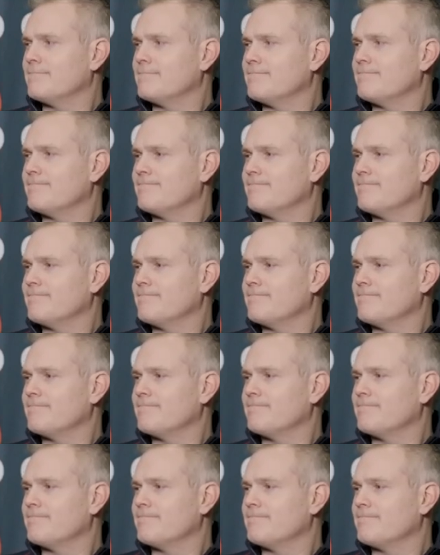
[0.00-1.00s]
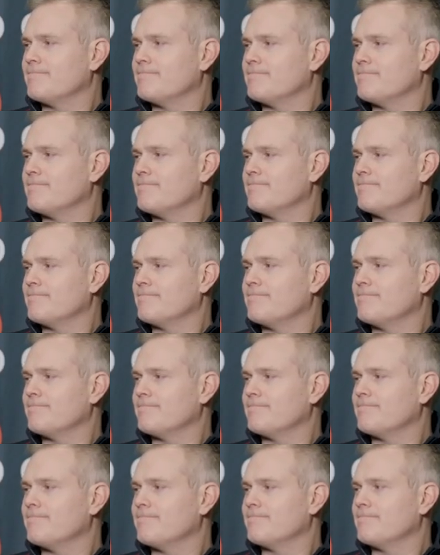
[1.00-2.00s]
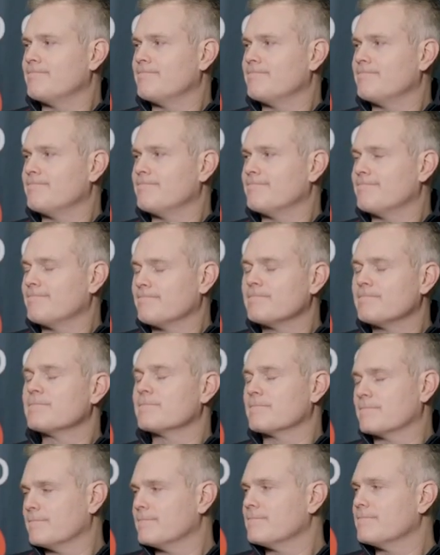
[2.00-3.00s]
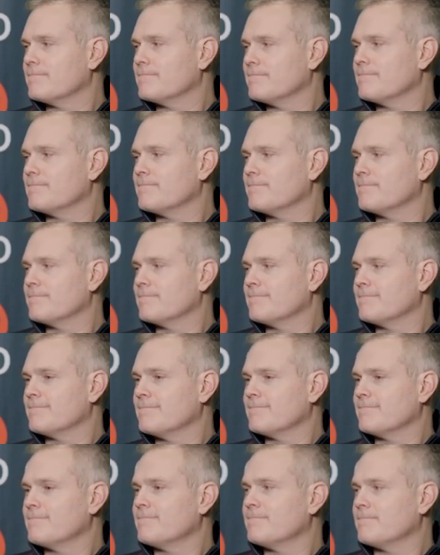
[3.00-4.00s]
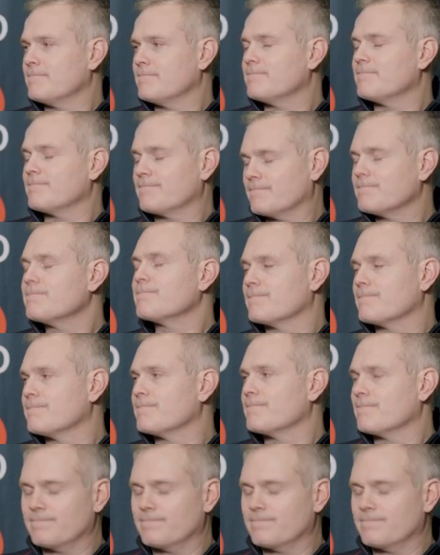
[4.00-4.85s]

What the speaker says: The person shown says nothing.